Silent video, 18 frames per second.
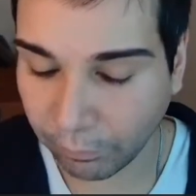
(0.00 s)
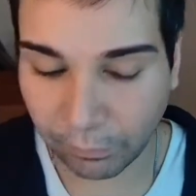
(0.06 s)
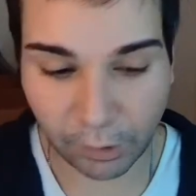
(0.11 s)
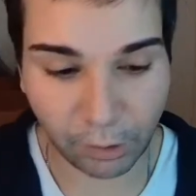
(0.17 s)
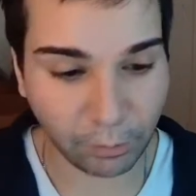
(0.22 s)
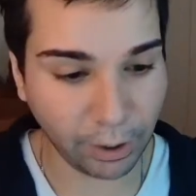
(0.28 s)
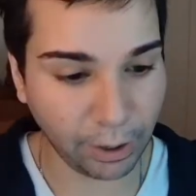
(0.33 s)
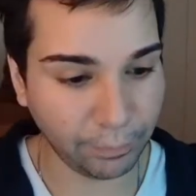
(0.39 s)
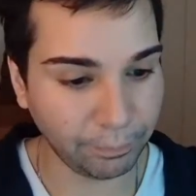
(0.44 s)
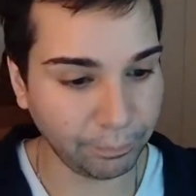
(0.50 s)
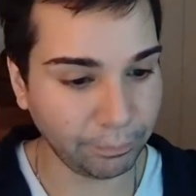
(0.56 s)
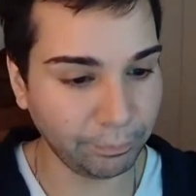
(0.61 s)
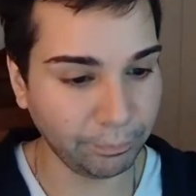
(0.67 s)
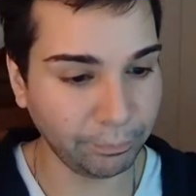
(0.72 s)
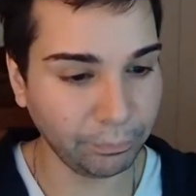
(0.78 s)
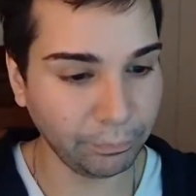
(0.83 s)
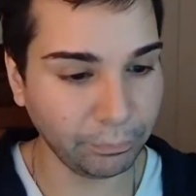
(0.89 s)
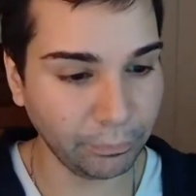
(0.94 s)
Okay.
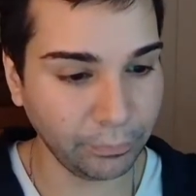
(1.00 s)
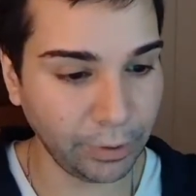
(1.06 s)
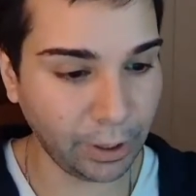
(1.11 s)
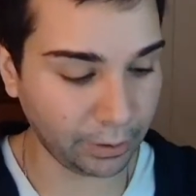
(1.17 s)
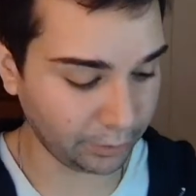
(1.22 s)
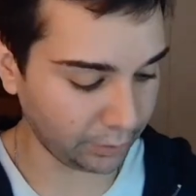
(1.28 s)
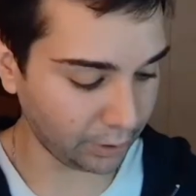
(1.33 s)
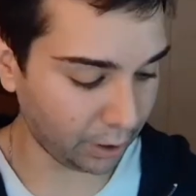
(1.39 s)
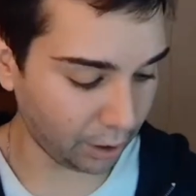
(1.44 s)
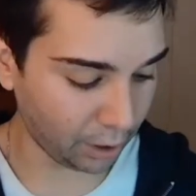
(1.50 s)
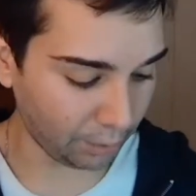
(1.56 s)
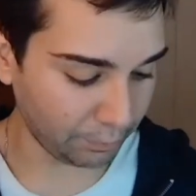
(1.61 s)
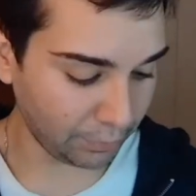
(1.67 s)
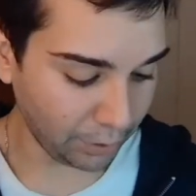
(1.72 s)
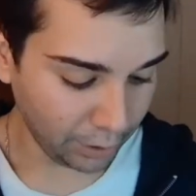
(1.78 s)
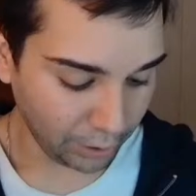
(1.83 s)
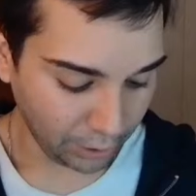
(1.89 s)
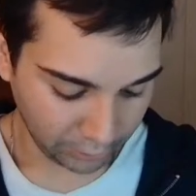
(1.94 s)
Yes.
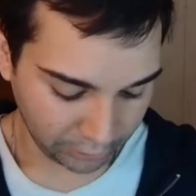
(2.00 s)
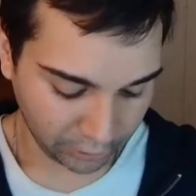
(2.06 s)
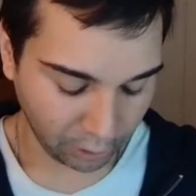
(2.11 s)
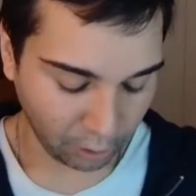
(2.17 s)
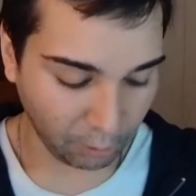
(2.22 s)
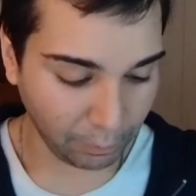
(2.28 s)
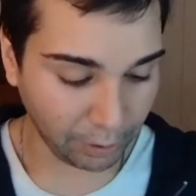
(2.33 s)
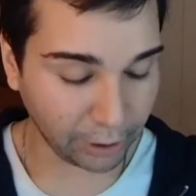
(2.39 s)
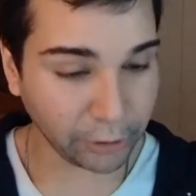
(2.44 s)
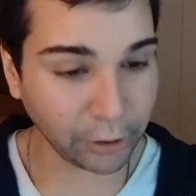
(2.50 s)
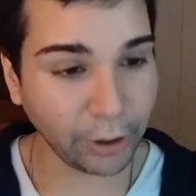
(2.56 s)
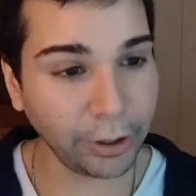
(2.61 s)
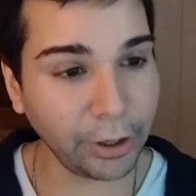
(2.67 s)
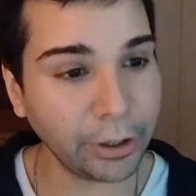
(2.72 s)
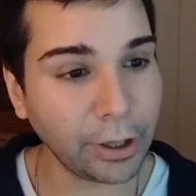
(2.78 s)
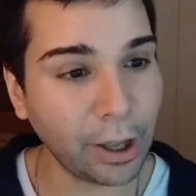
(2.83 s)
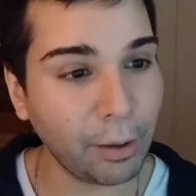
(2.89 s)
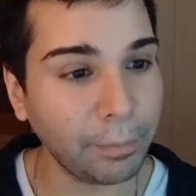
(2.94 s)
So, Manager, can
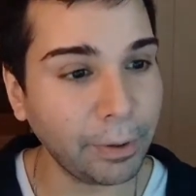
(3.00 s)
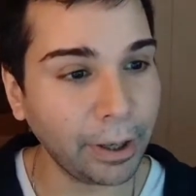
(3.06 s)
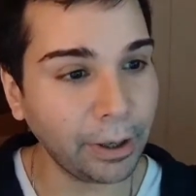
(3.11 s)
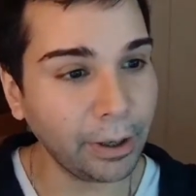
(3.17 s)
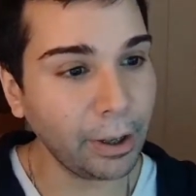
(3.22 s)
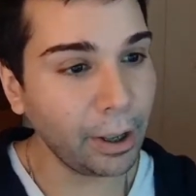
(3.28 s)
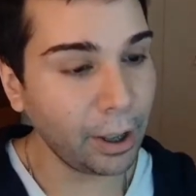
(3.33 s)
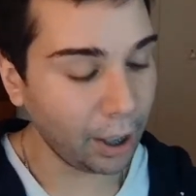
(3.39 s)
you tell me,